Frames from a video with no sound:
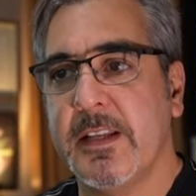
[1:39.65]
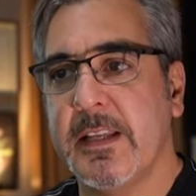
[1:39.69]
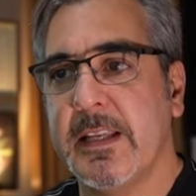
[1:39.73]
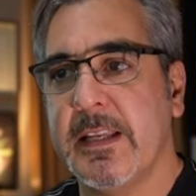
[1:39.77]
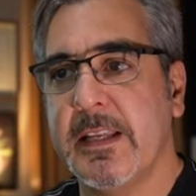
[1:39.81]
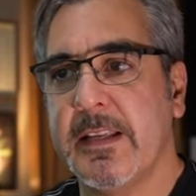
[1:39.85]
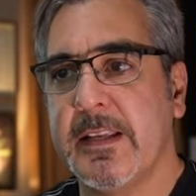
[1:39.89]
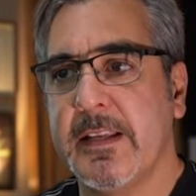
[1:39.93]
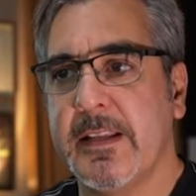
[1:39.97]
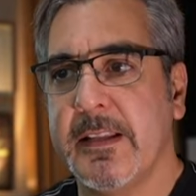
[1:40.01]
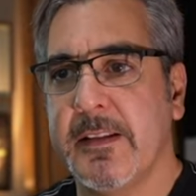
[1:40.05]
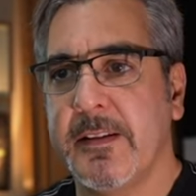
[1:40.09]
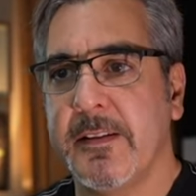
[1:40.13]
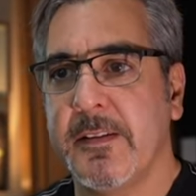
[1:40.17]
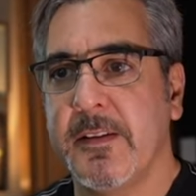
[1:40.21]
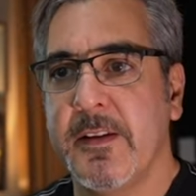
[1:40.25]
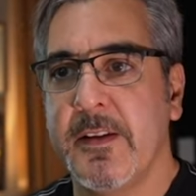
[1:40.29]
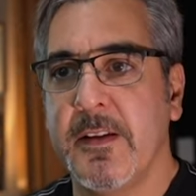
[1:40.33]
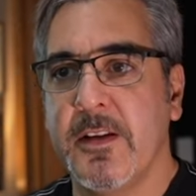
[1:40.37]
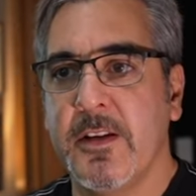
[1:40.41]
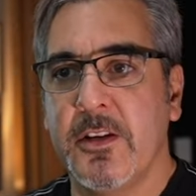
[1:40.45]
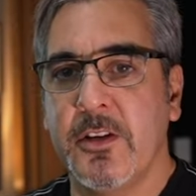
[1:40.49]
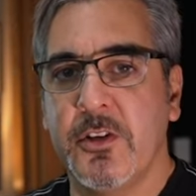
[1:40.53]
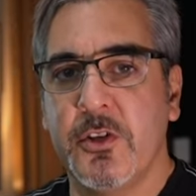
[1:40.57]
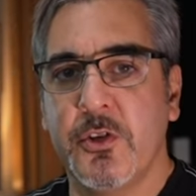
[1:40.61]
and
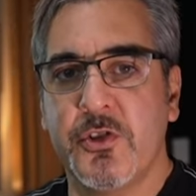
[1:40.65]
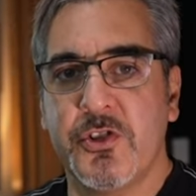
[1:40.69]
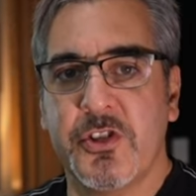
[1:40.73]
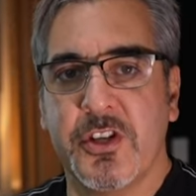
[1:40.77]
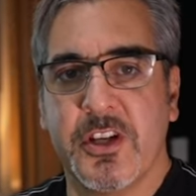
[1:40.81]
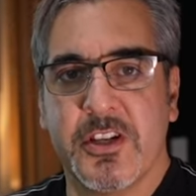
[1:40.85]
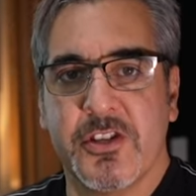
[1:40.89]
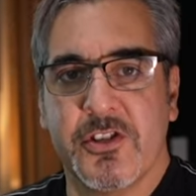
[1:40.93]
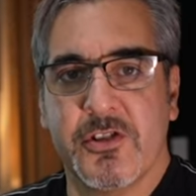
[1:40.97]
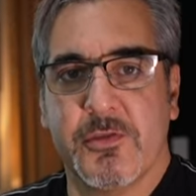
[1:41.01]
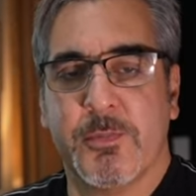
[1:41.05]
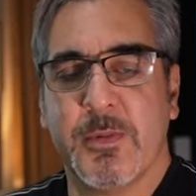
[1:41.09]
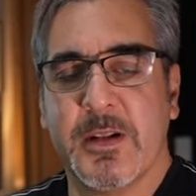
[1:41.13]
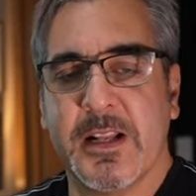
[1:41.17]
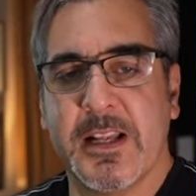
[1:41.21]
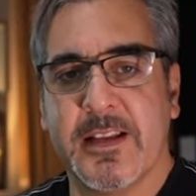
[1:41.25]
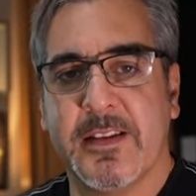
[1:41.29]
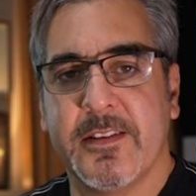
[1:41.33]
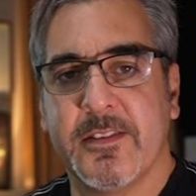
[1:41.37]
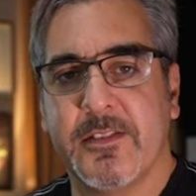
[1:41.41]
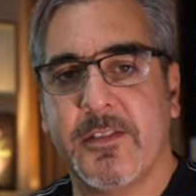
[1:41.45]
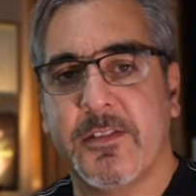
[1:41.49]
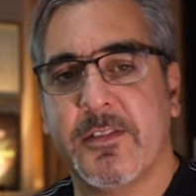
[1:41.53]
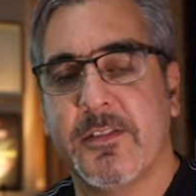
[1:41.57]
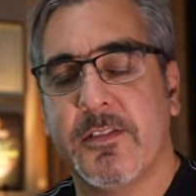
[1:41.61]
you change
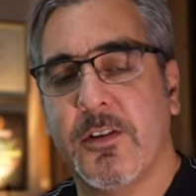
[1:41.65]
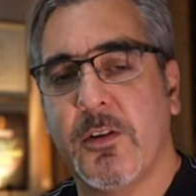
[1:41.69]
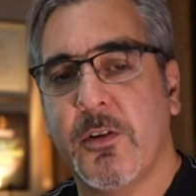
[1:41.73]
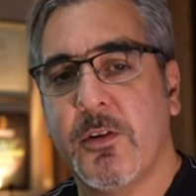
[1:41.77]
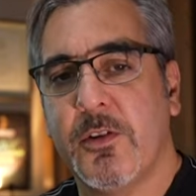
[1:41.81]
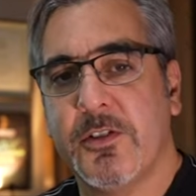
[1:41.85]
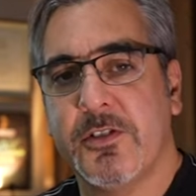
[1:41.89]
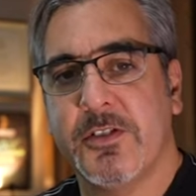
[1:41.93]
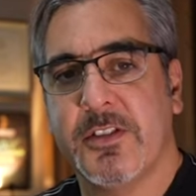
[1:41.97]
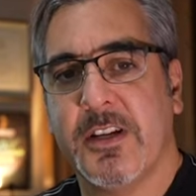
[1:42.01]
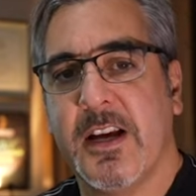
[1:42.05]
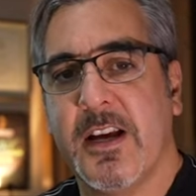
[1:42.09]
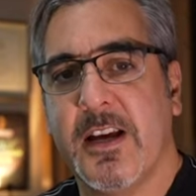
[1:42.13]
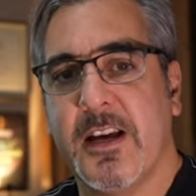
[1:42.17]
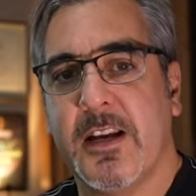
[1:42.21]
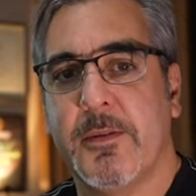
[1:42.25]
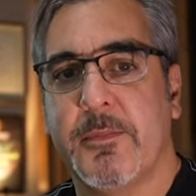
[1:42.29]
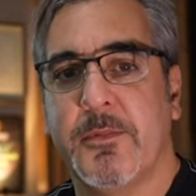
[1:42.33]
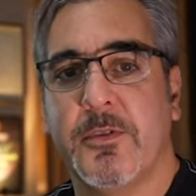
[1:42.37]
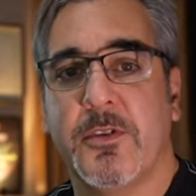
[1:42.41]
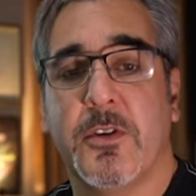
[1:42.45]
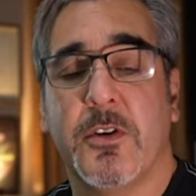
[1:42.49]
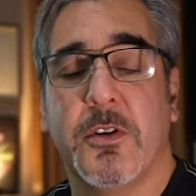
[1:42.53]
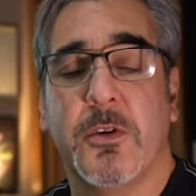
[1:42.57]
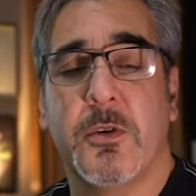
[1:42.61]
plans all the
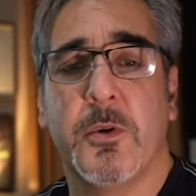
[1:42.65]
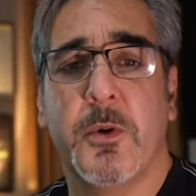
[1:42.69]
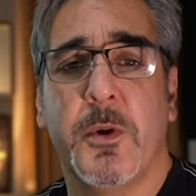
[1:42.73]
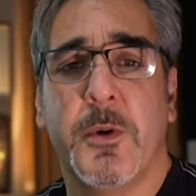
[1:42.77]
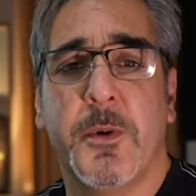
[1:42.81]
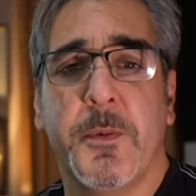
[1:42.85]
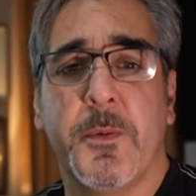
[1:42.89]
time. So,